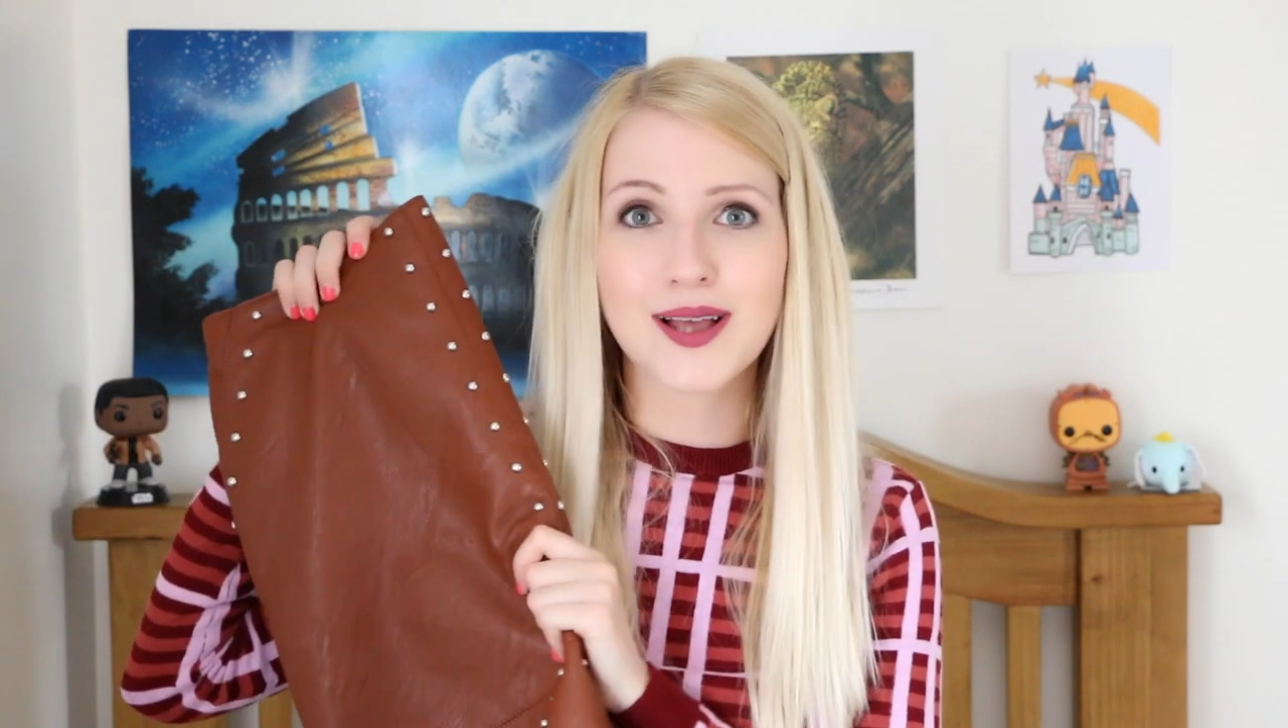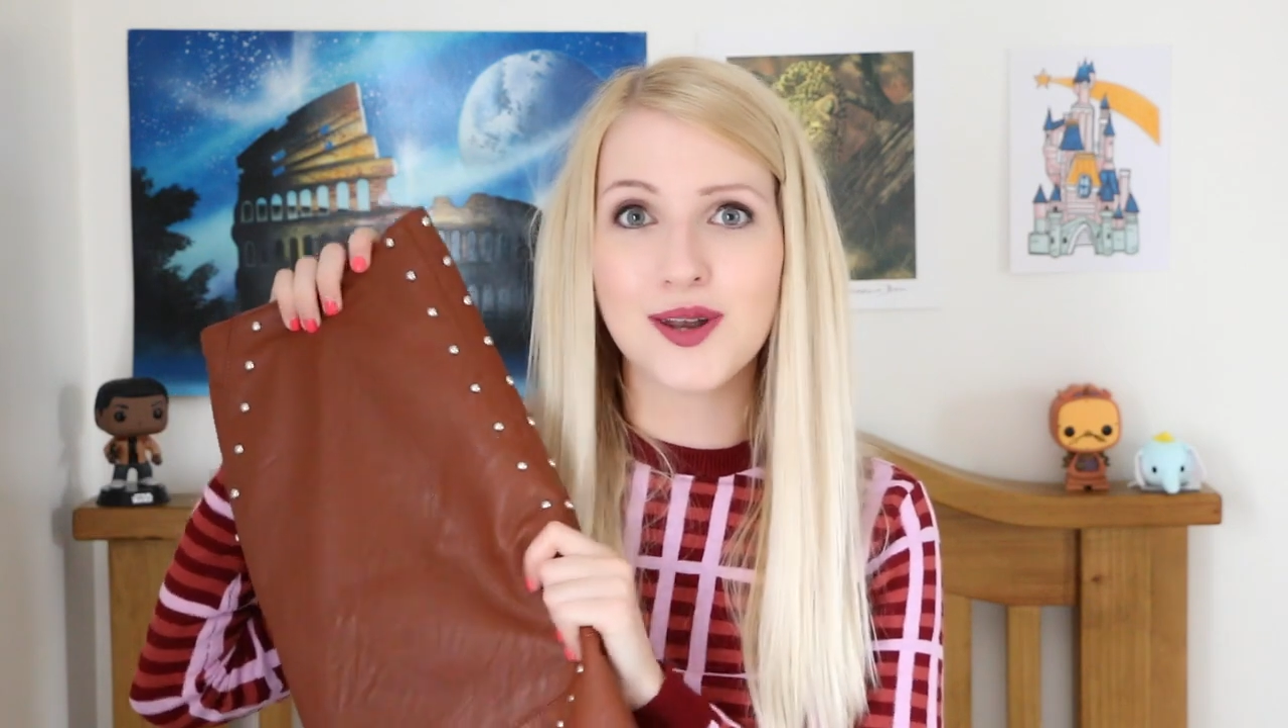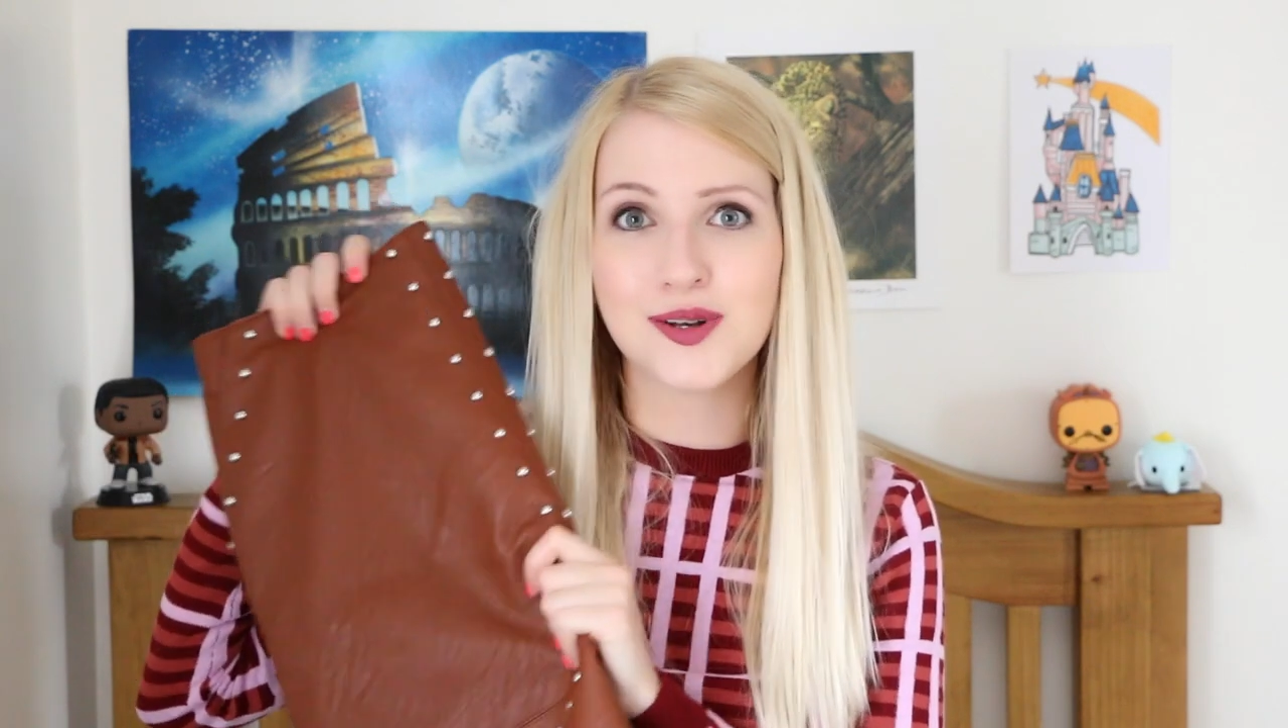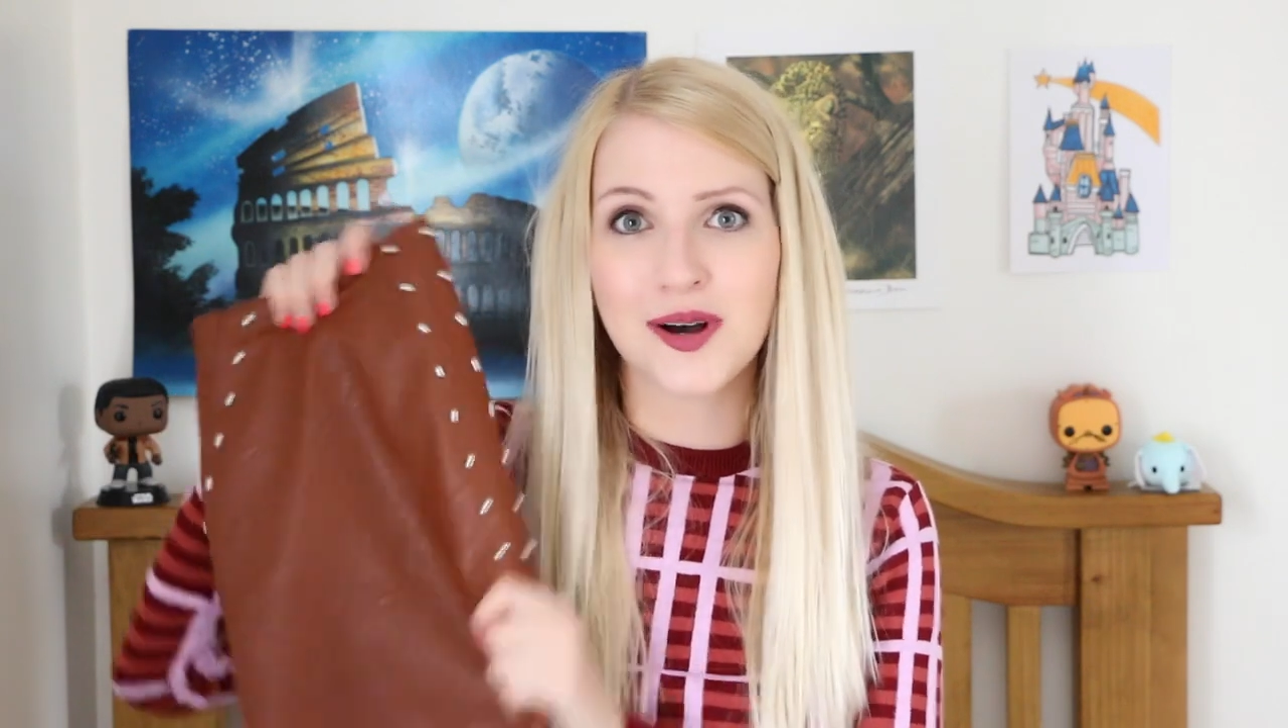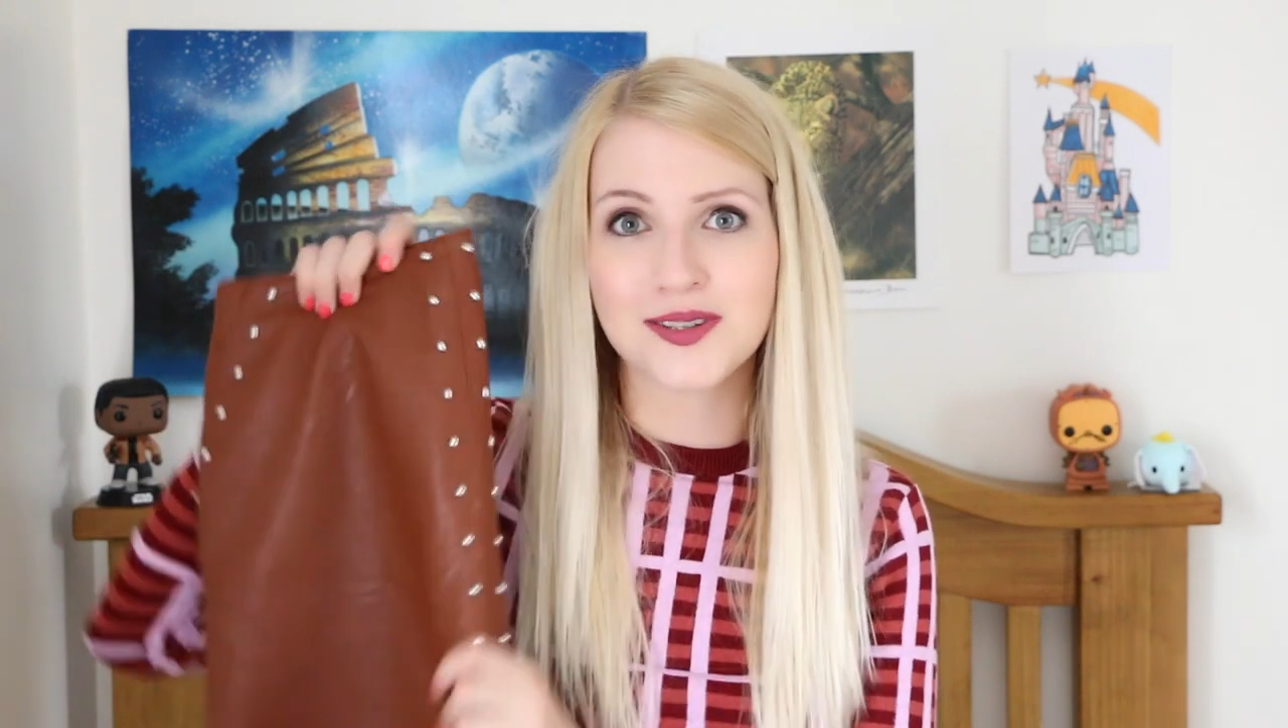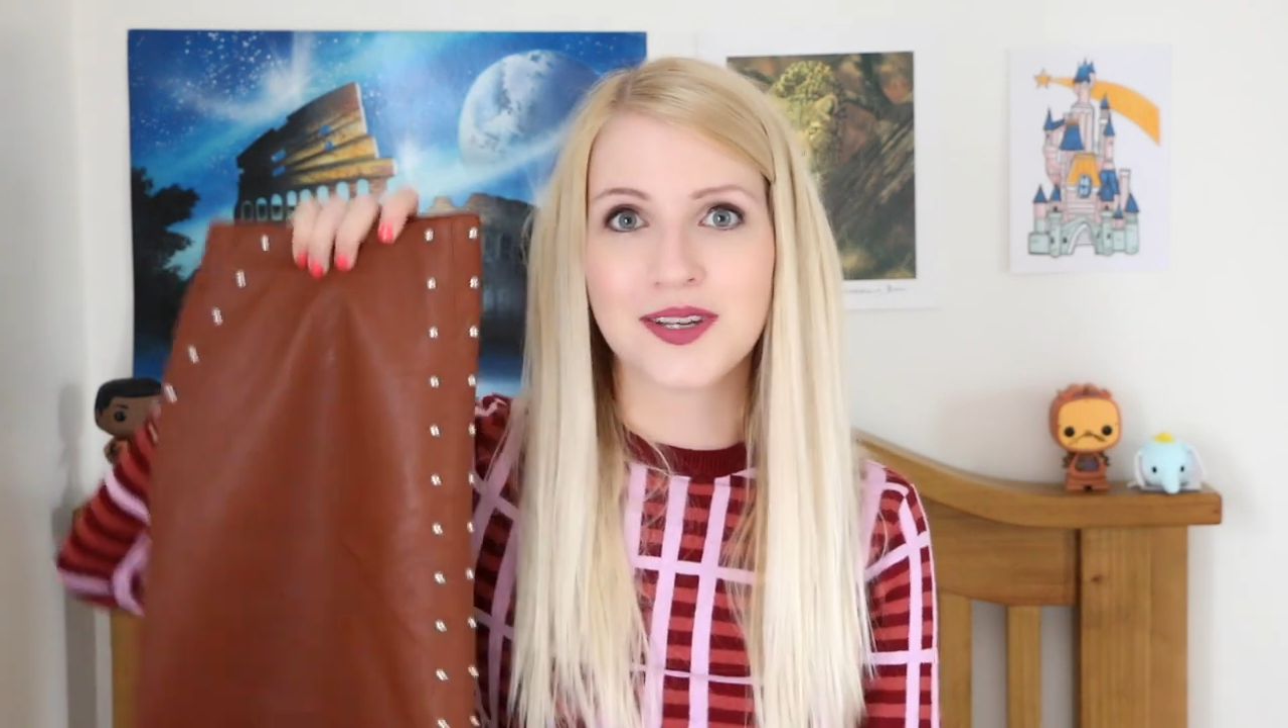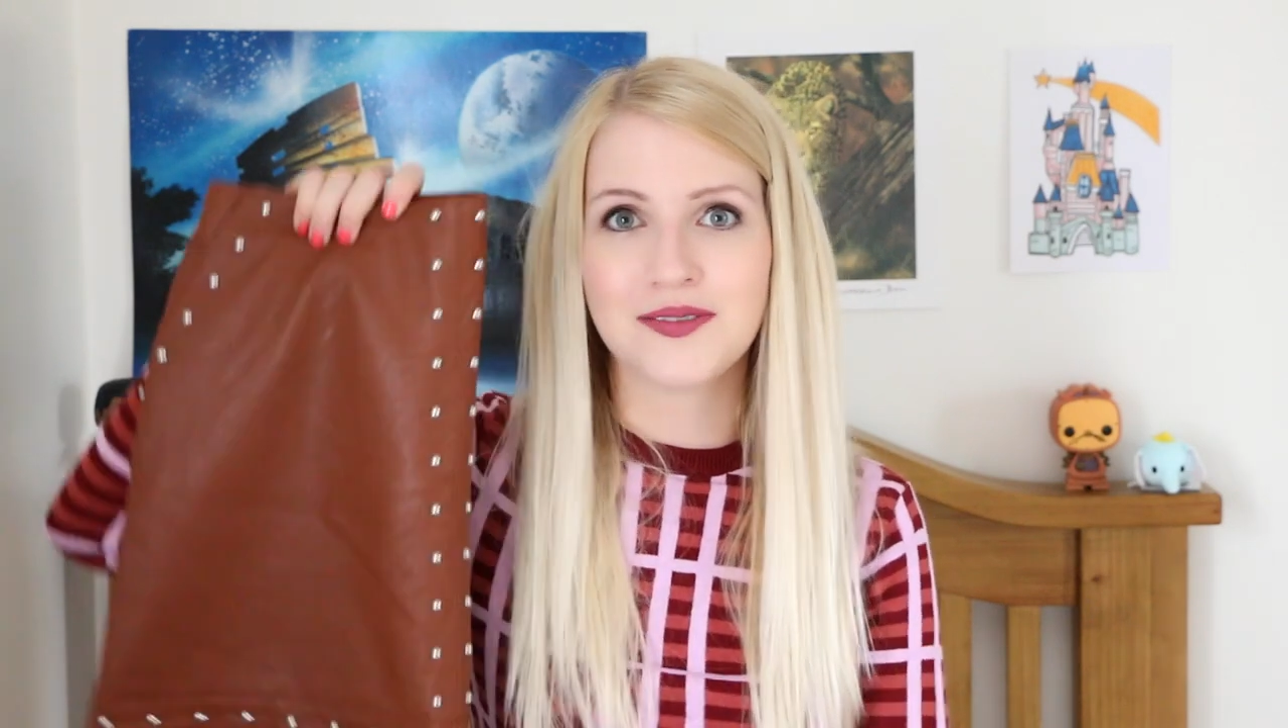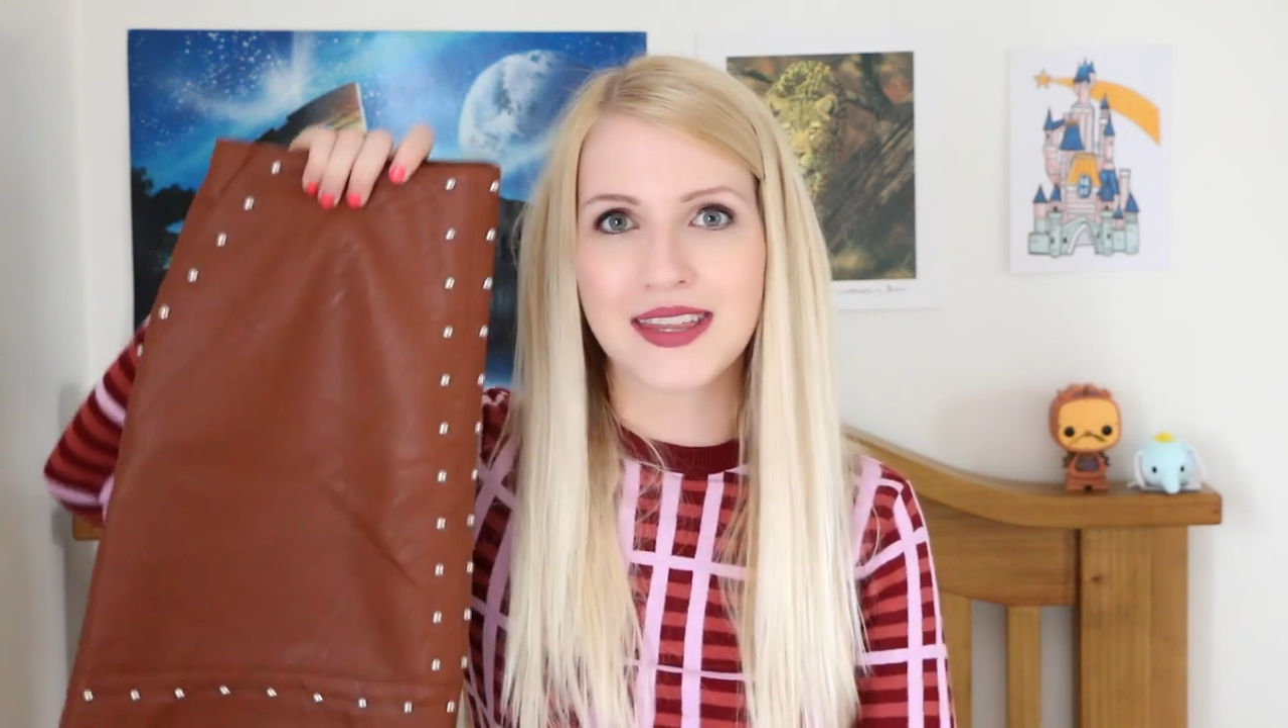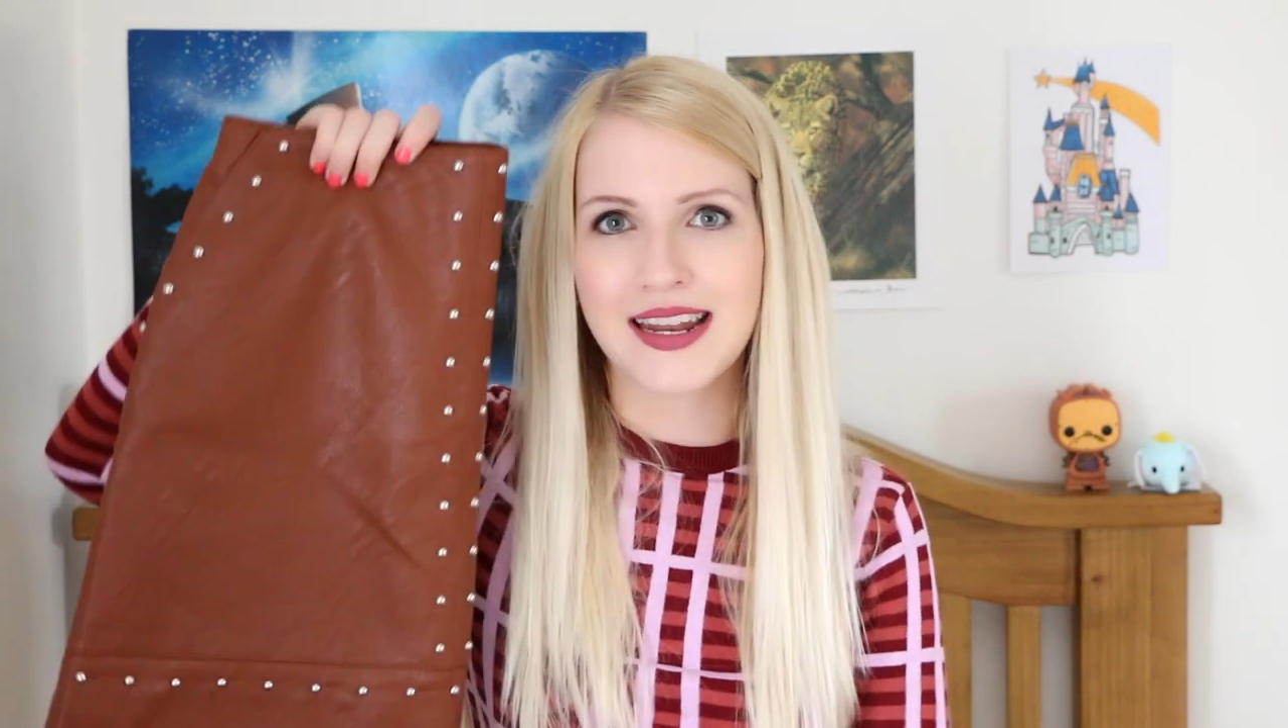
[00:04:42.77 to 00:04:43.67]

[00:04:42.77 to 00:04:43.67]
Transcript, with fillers: a lot over the